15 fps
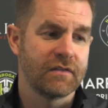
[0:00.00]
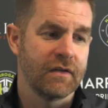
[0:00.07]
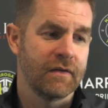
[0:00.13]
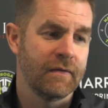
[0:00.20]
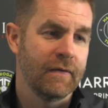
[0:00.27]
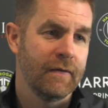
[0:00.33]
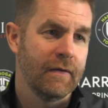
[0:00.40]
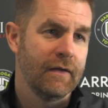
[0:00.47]

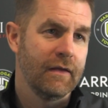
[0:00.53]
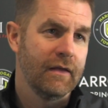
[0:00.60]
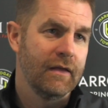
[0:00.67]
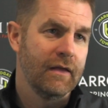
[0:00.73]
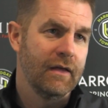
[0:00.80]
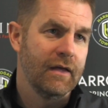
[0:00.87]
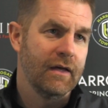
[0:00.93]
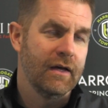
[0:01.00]
And
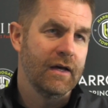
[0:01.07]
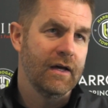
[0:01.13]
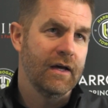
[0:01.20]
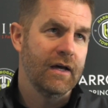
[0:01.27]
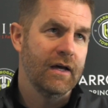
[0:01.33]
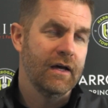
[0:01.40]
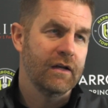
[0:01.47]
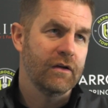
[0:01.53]

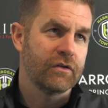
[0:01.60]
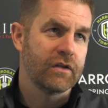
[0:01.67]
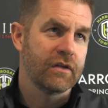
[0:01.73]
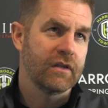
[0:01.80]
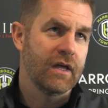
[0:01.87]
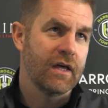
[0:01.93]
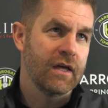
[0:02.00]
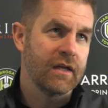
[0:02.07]
I look at
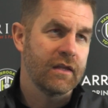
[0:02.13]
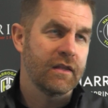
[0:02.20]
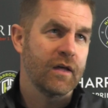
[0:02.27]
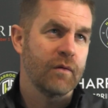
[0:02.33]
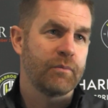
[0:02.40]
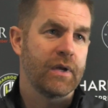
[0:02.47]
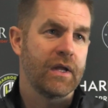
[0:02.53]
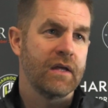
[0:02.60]

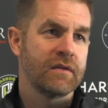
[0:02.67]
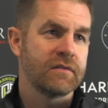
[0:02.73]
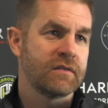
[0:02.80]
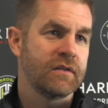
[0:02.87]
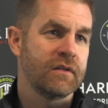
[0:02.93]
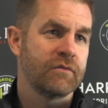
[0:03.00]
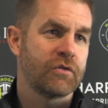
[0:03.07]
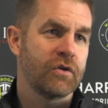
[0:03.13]
their players,
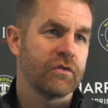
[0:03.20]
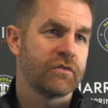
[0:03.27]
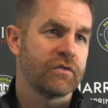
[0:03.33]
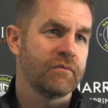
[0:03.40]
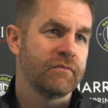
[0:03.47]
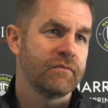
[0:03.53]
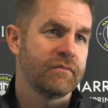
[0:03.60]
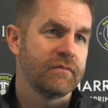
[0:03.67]
and they've got
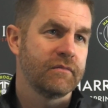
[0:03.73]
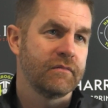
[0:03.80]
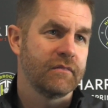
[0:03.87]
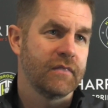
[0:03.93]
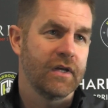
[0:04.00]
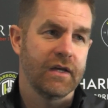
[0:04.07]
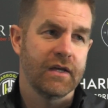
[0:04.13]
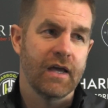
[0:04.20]
some,
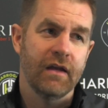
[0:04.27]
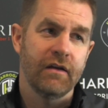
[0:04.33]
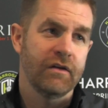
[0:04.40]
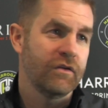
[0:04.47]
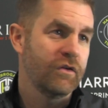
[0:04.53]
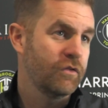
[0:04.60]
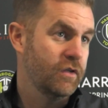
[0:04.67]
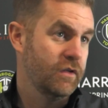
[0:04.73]
again,
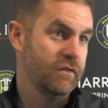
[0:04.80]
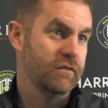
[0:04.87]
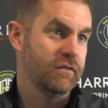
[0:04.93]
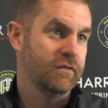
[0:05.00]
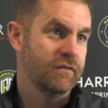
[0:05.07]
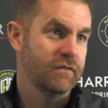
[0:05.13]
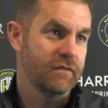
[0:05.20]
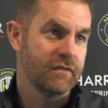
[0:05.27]
another
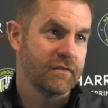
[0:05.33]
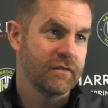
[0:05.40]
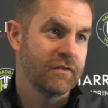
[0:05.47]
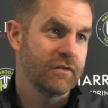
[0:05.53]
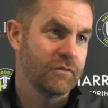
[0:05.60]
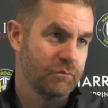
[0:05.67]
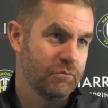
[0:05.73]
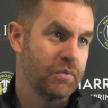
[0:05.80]

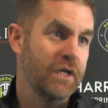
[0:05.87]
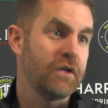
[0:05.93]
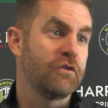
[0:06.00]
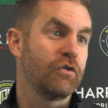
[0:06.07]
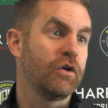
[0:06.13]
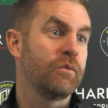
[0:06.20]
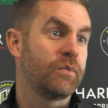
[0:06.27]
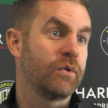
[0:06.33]
big
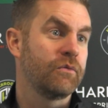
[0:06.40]
group